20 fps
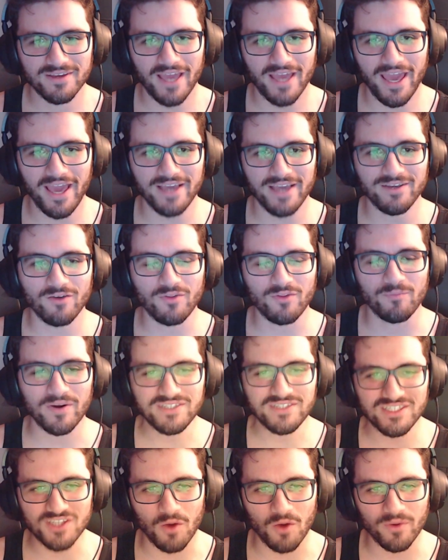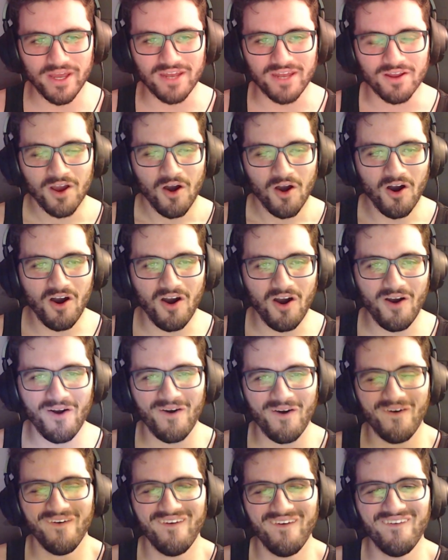Hey, yo, the budget's going in.
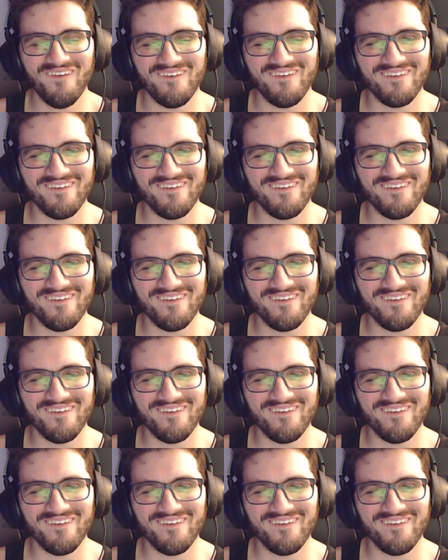Oh.